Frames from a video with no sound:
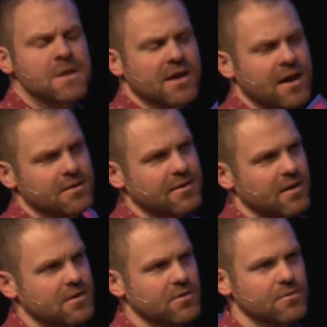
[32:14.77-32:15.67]
God,
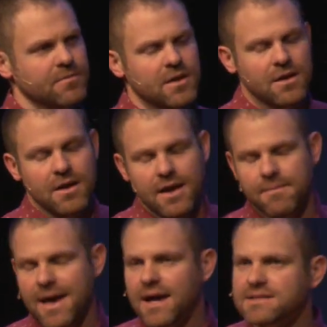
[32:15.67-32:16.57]
thank you.
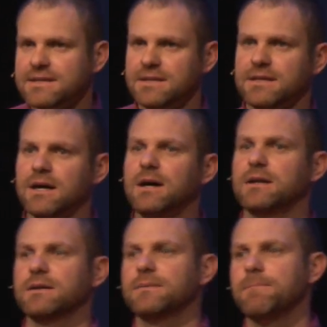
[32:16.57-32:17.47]
I'm asking,
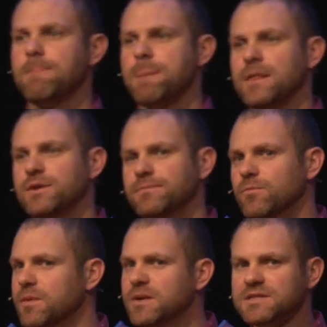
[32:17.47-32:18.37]
God,
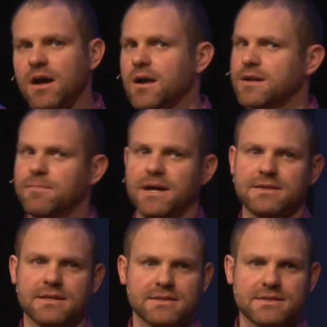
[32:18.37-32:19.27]
we've been talking
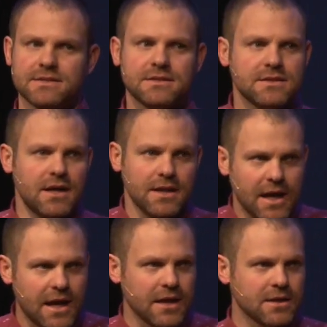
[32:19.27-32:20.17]
about this a
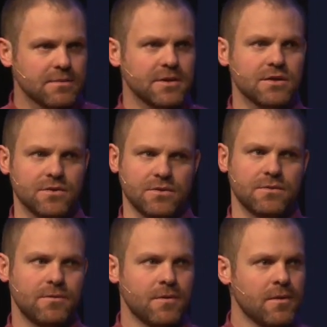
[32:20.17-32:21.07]
lot, me and
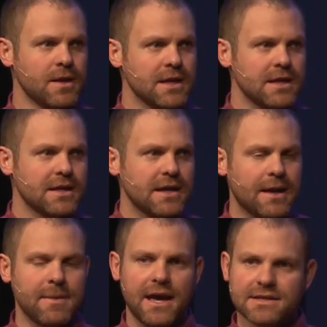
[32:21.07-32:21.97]
you.
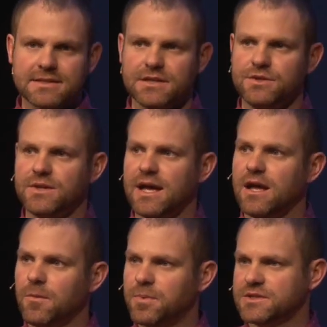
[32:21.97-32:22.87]
I'm asking you to
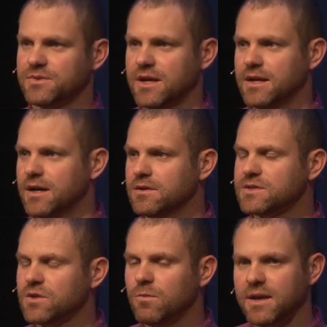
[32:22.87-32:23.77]
help us right now.
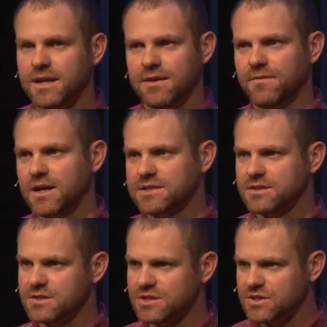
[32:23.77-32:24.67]
So many of us,
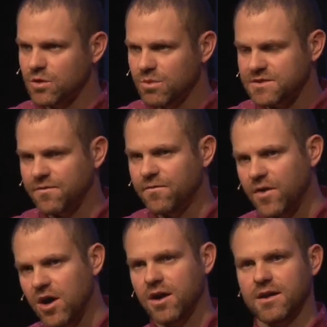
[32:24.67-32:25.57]
there's just so much
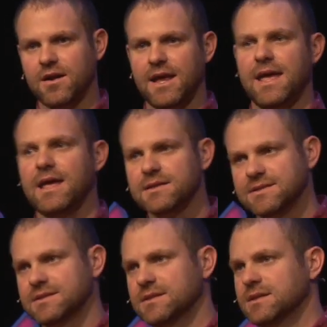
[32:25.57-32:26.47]
fog in our
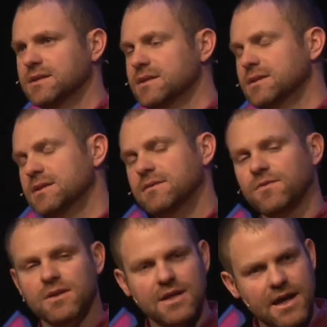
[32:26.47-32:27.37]
heads for
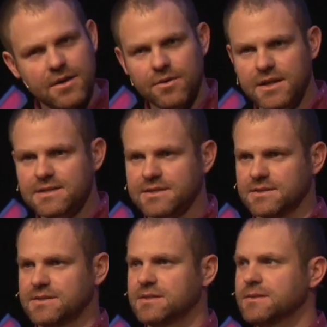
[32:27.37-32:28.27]
a lot of reasons.